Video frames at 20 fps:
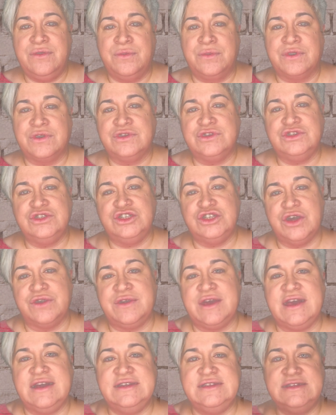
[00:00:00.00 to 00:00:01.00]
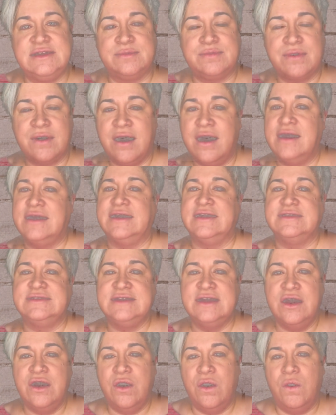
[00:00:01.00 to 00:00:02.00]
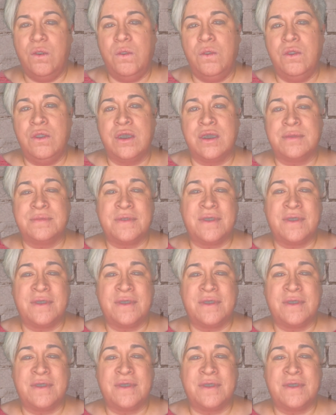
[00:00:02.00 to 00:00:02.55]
iPhone 8 instead of my camera,